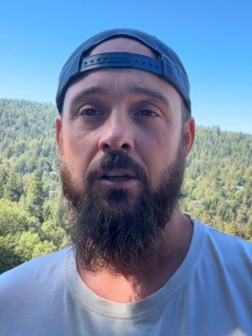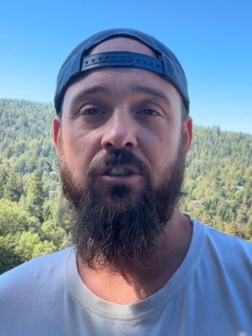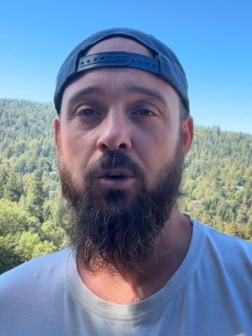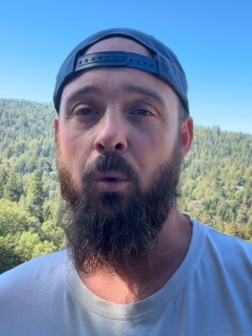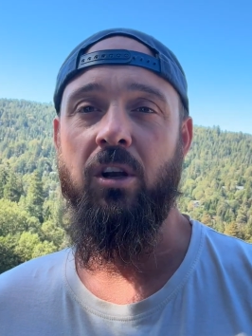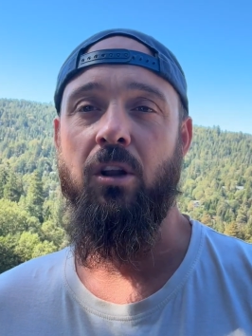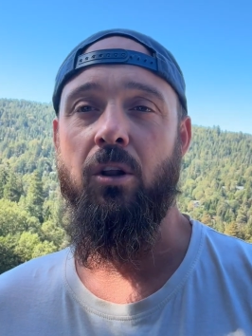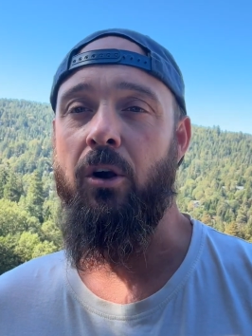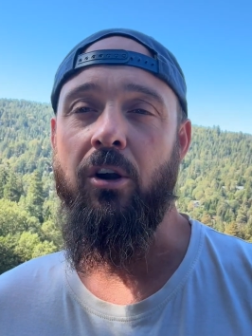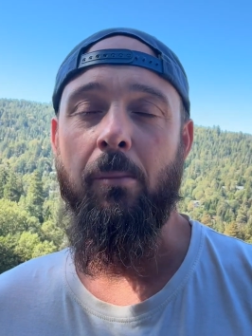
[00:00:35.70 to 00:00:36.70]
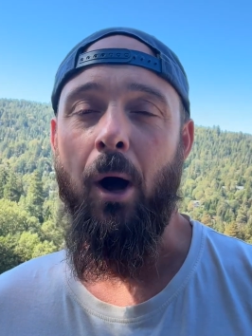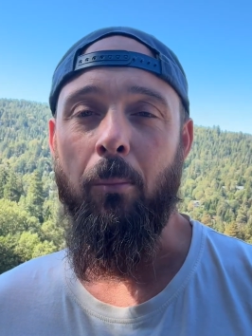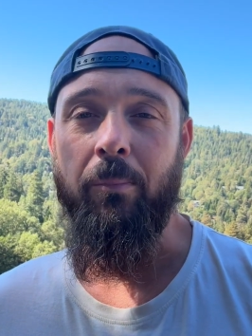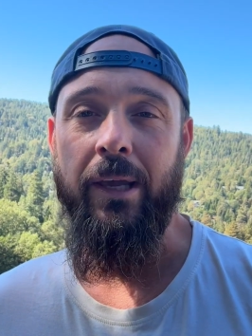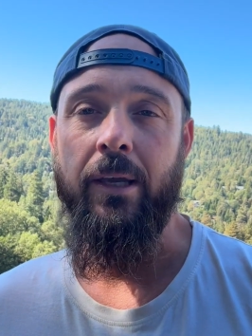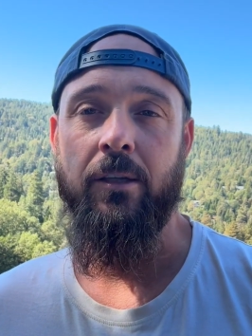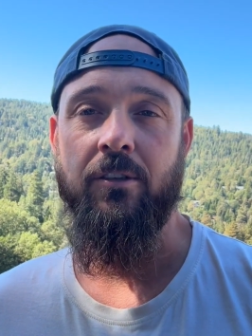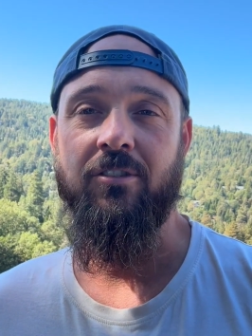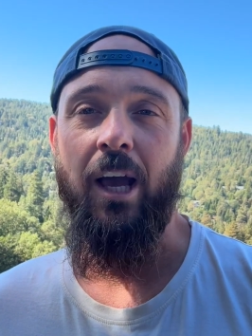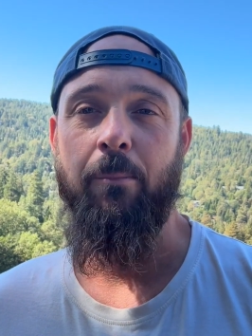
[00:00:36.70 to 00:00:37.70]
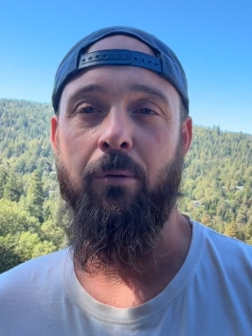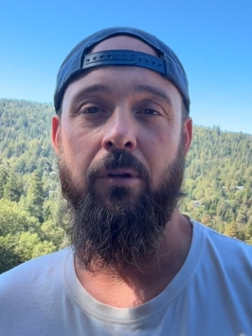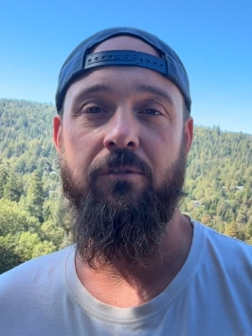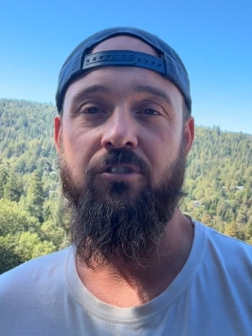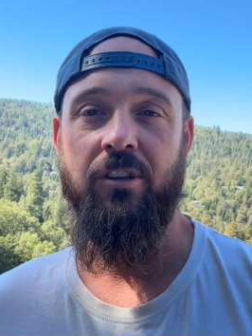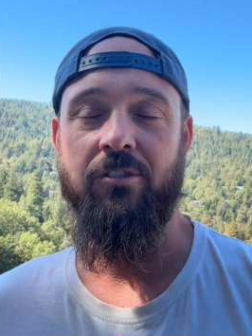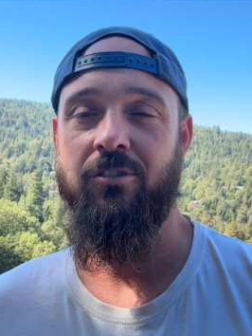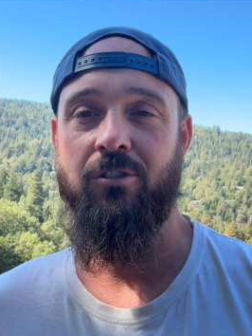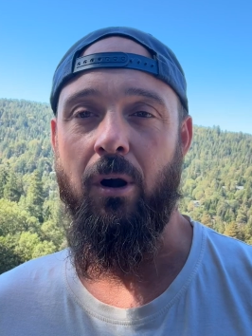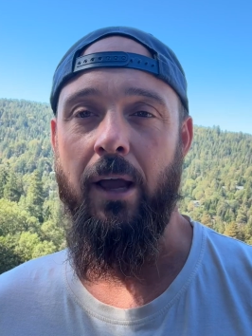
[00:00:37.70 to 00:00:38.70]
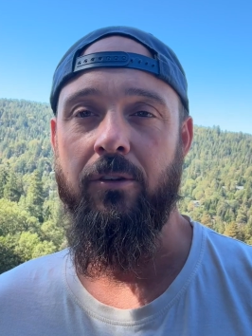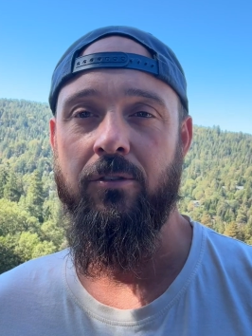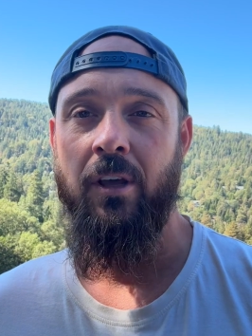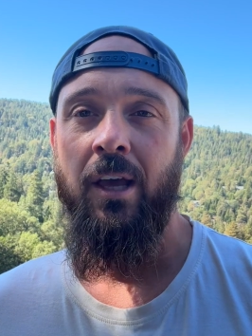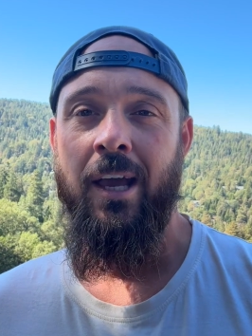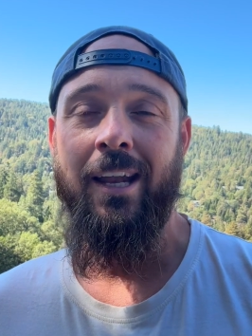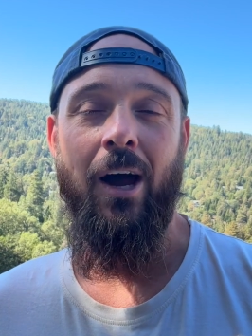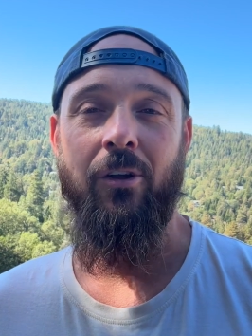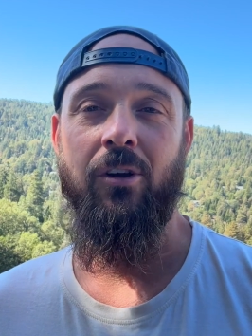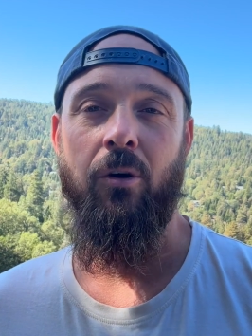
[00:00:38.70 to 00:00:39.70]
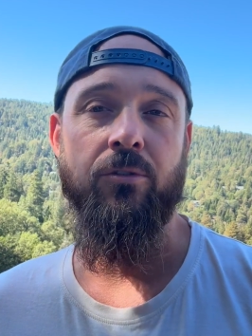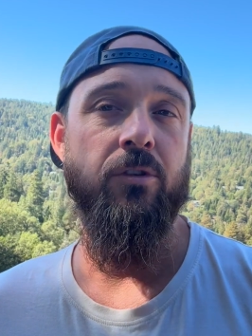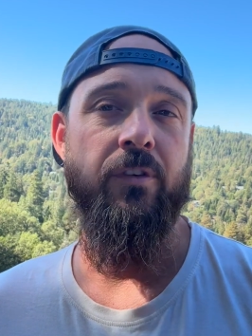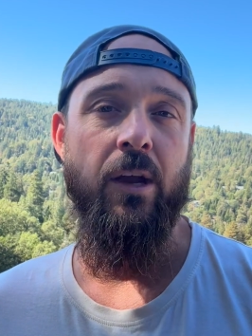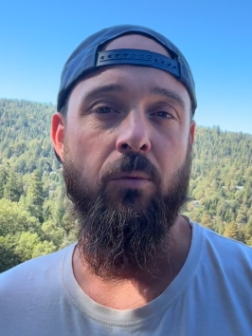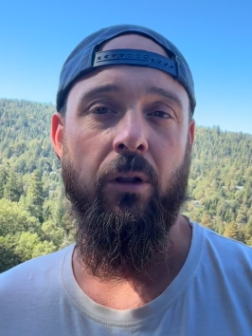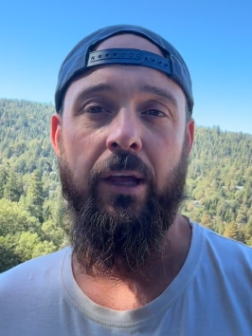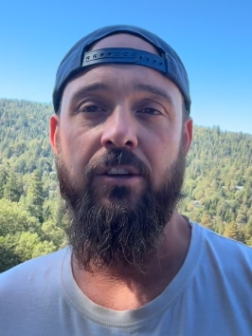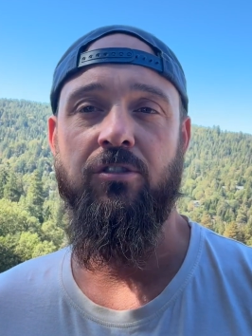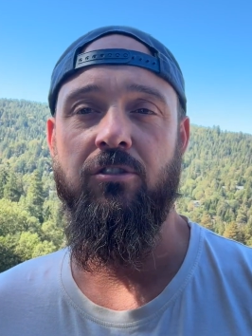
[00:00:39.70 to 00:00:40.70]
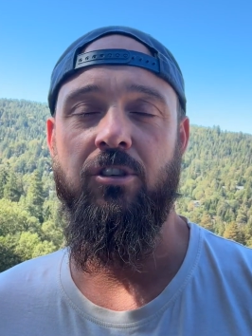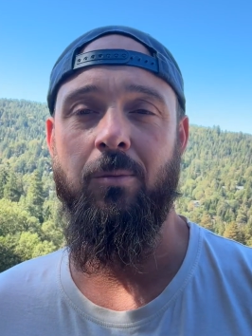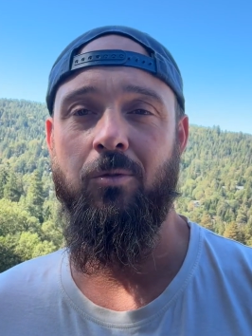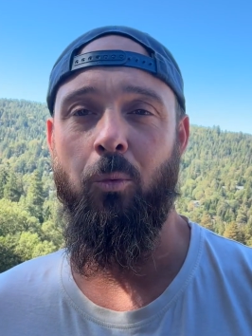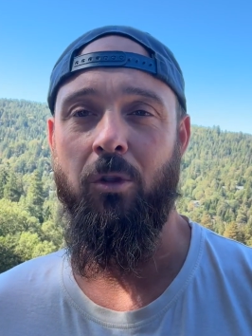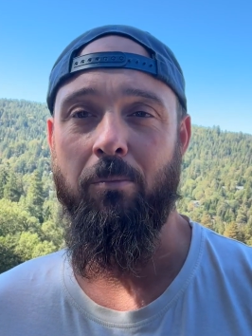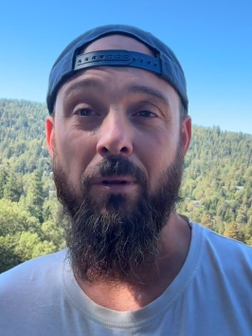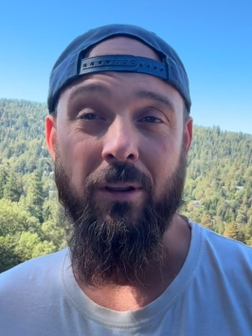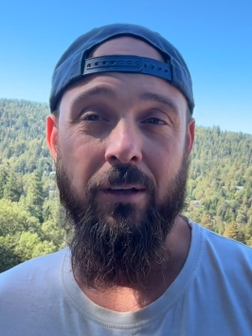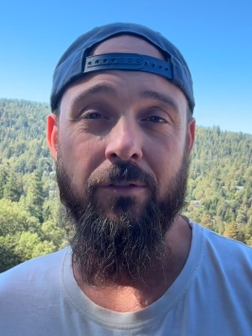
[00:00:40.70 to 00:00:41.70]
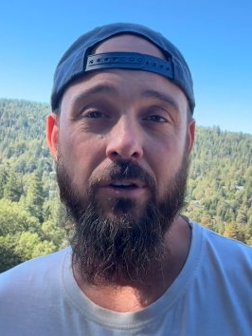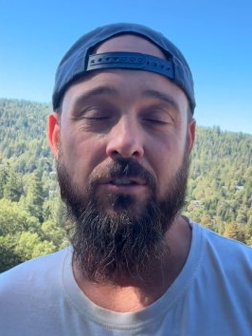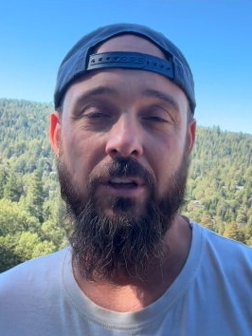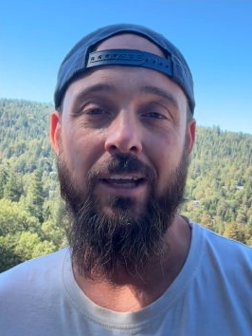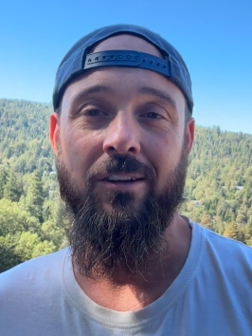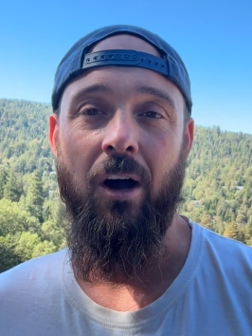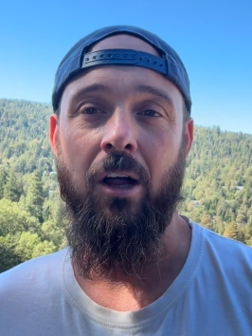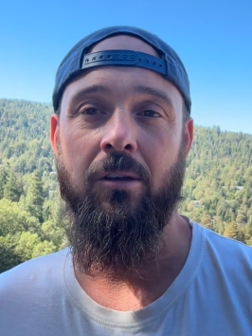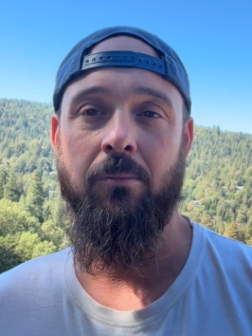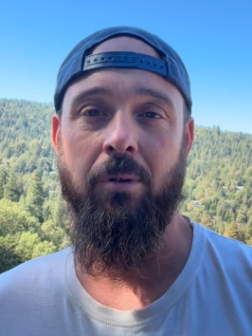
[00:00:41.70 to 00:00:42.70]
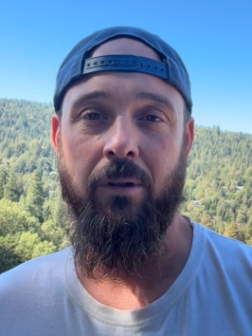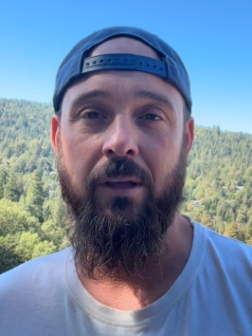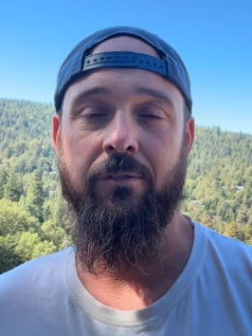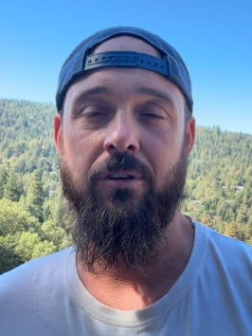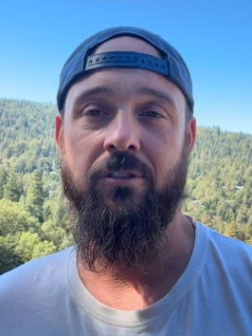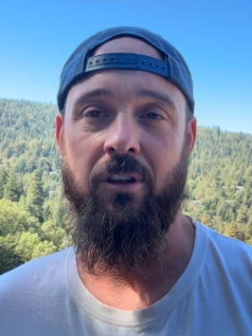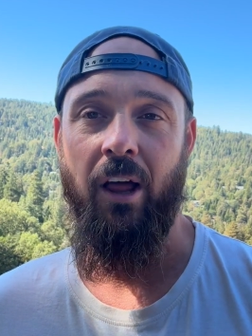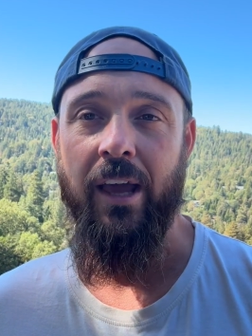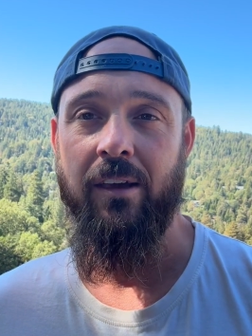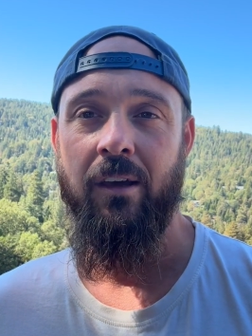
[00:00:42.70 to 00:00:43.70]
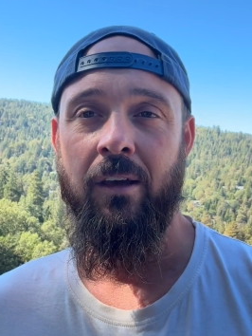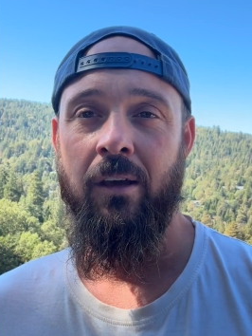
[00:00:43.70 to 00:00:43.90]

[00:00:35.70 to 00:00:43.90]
Do you want to learn about being a disciple of Jesus Christ and how to cultivate relationships with believers and non-believers alike?